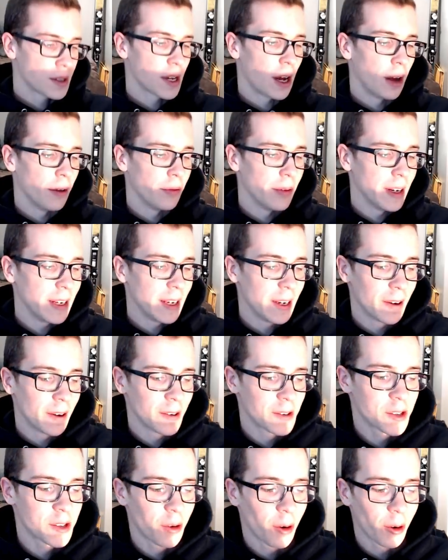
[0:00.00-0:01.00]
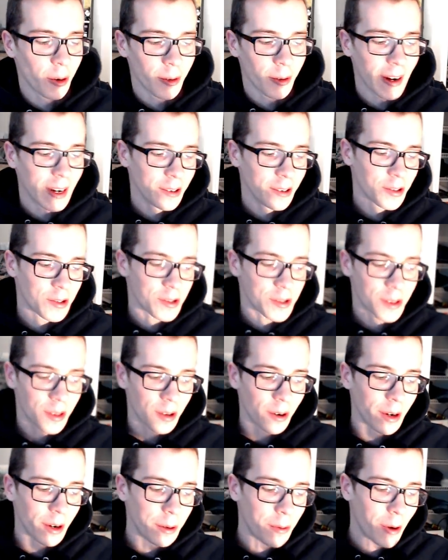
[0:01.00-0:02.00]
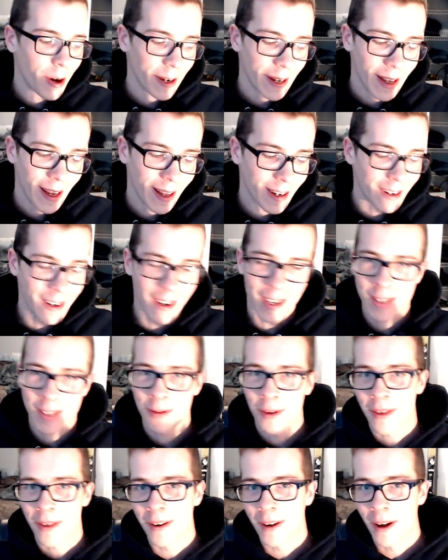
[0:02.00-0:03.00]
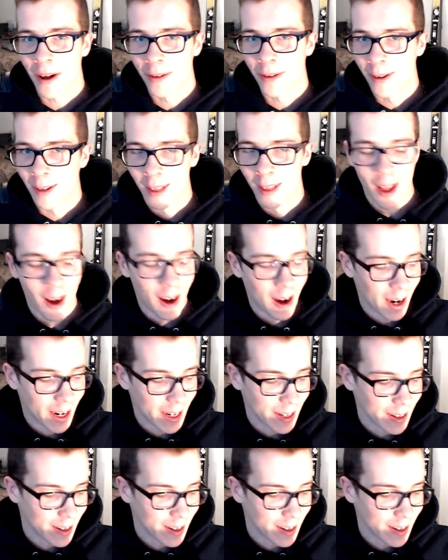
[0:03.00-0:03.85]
Salvini underscore Rangers thirty-one headed us with another line.